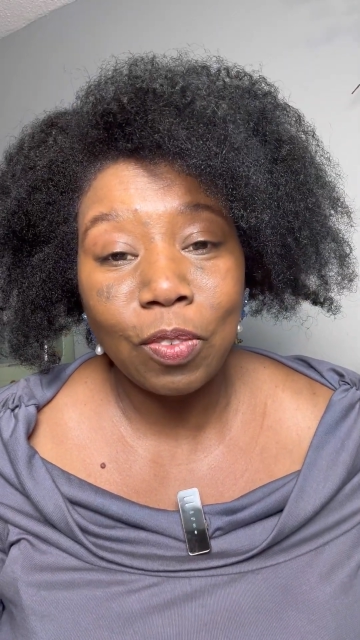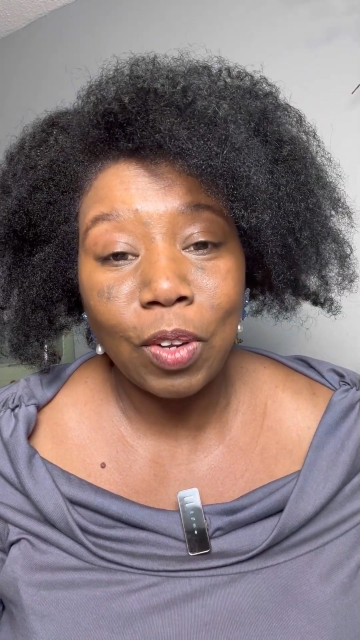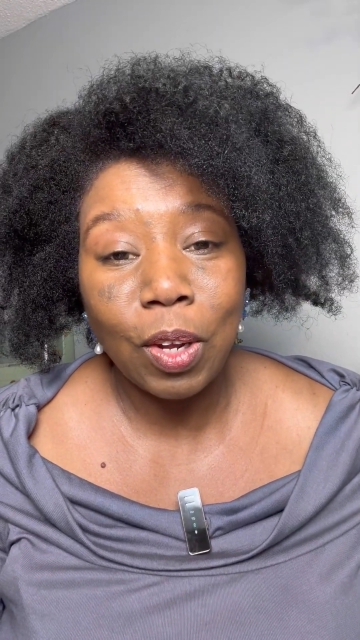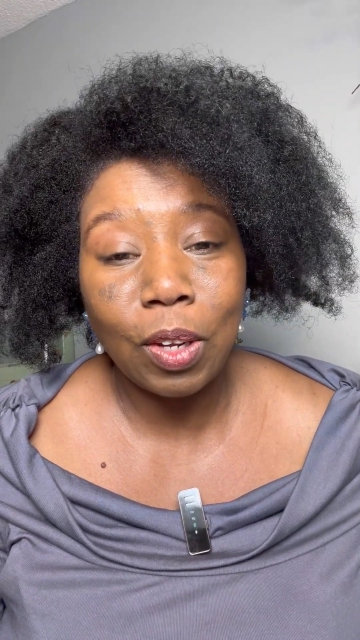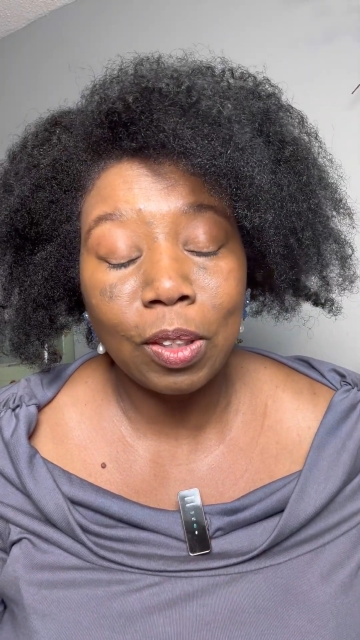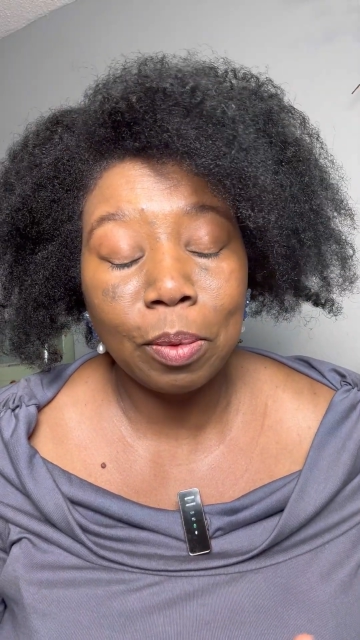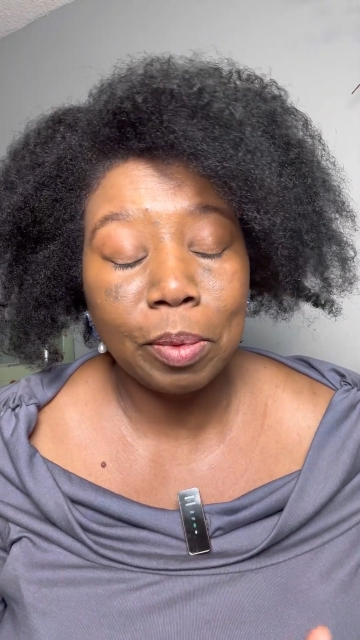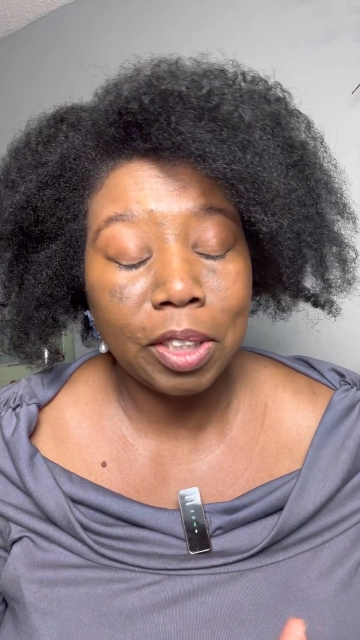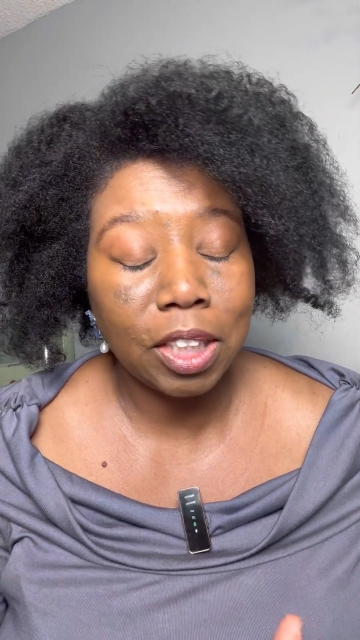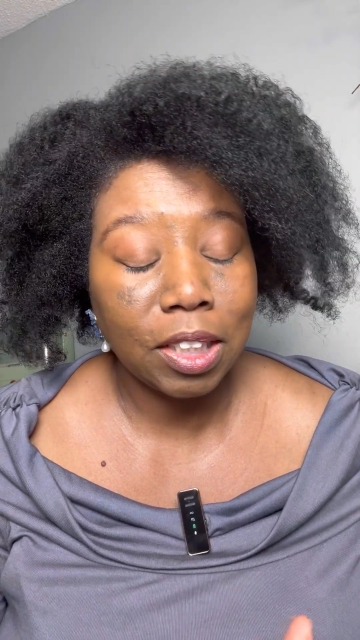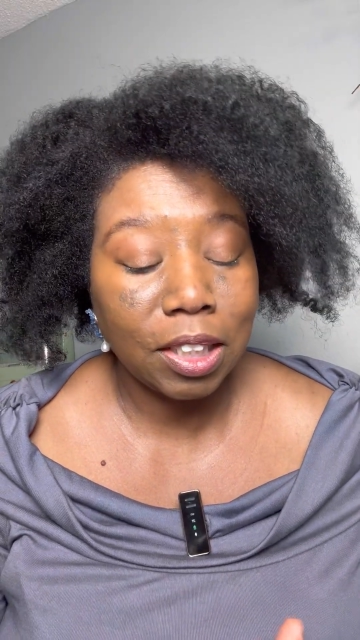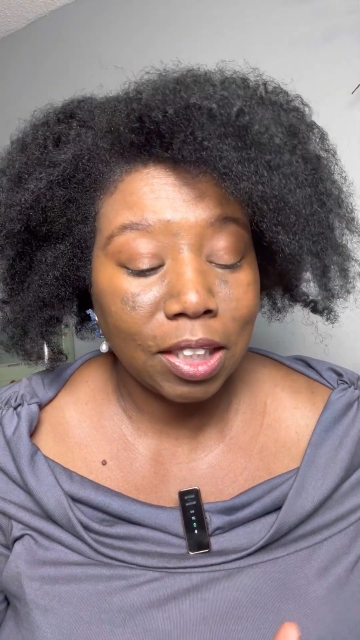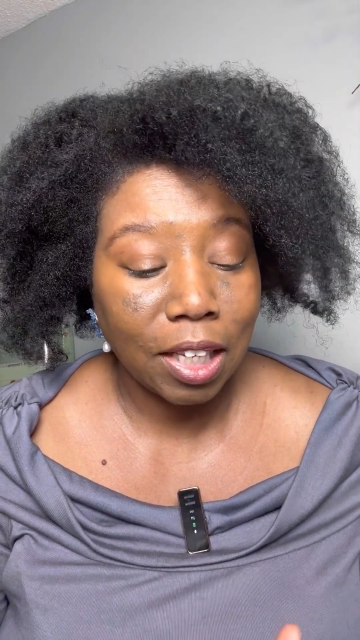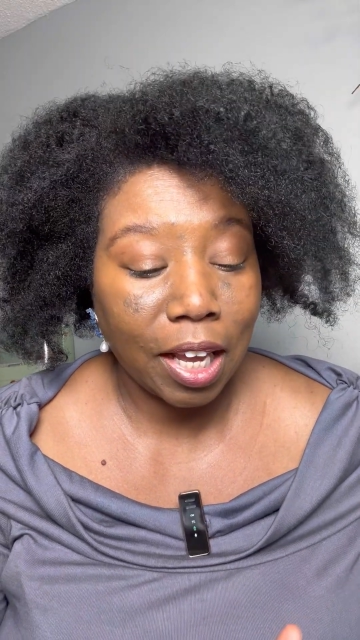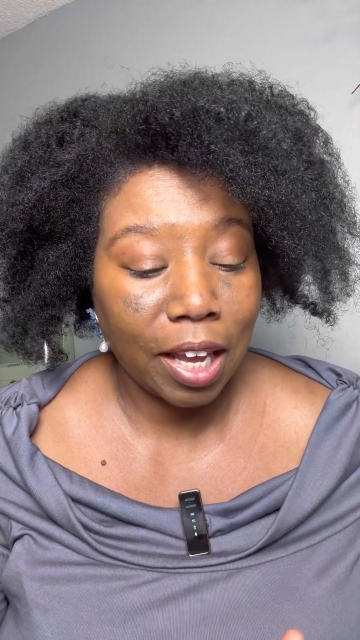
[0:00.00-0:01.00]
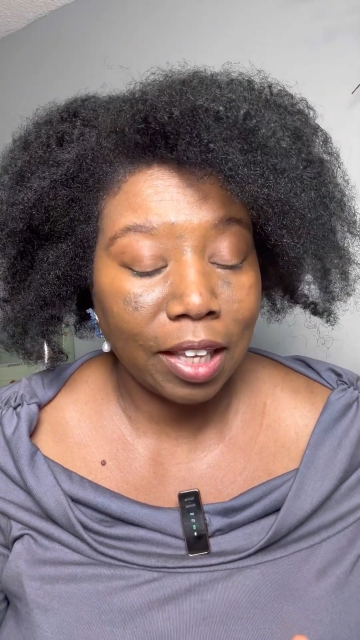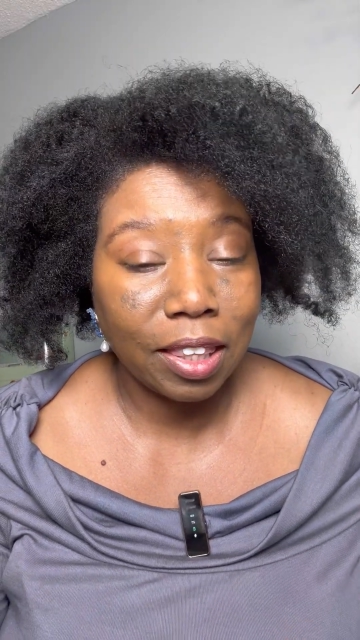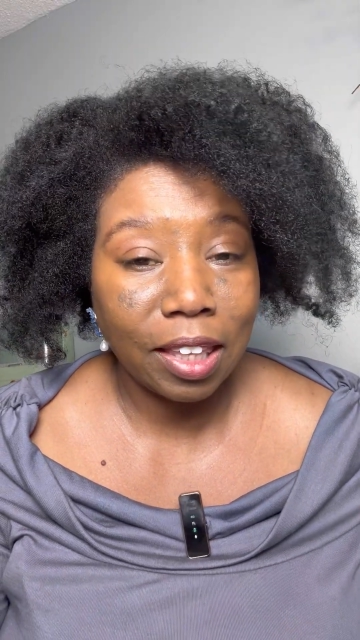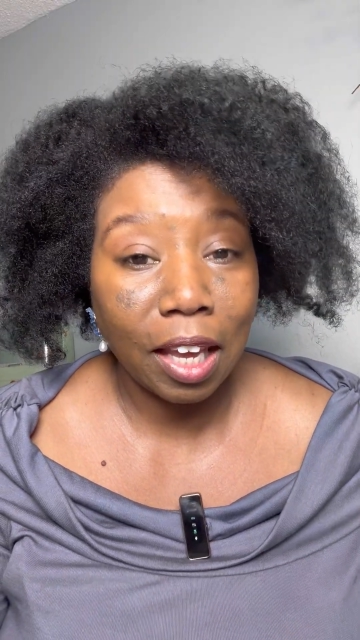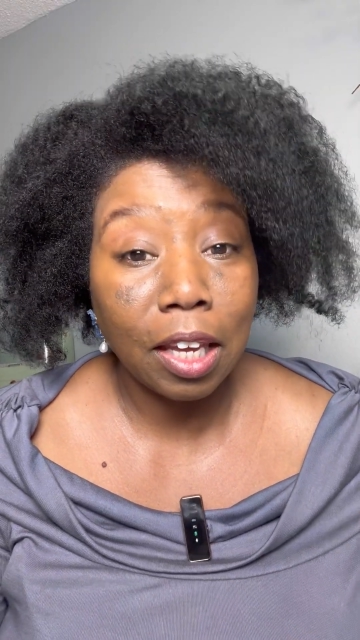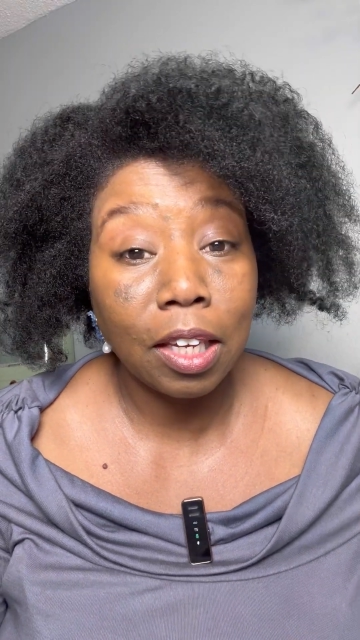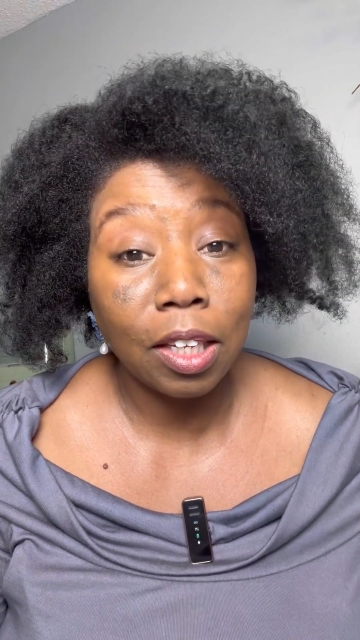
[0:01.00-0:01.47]
all let me just say
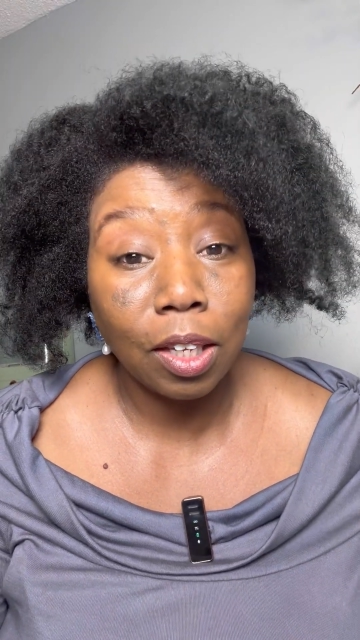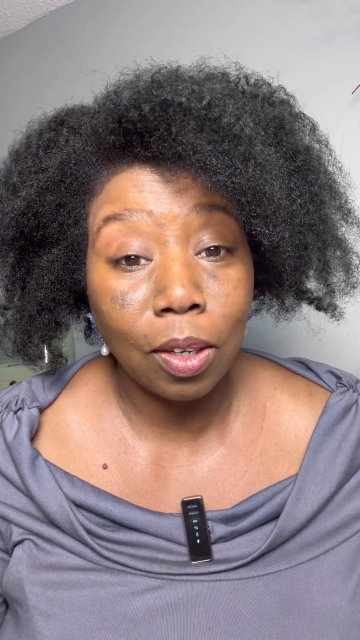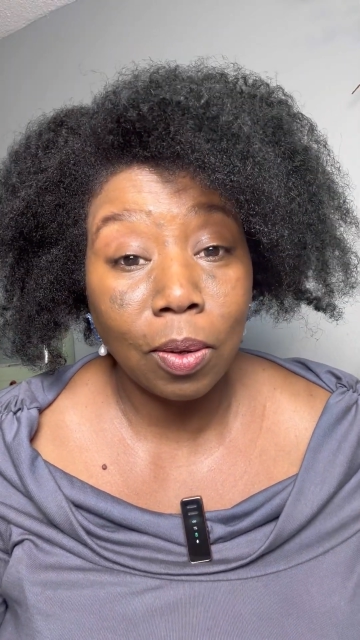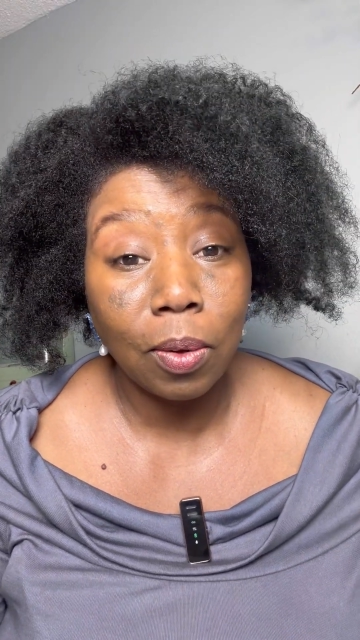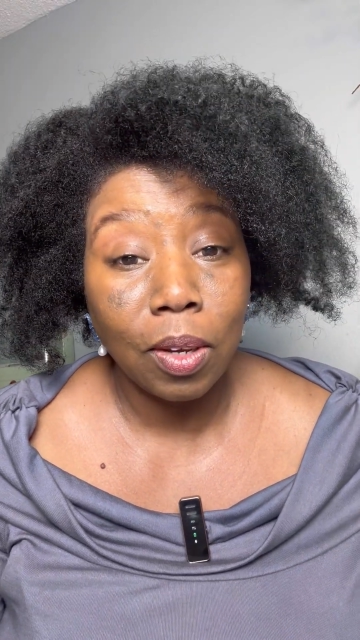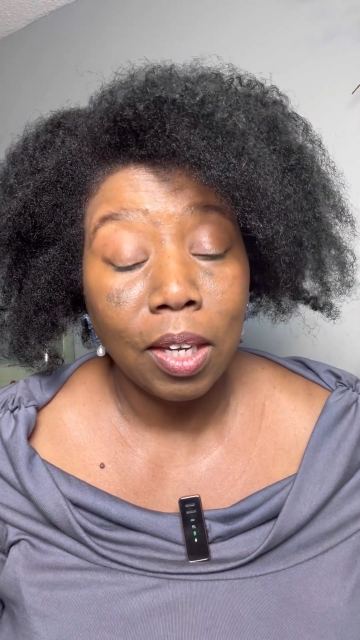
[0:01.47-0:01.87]
thank you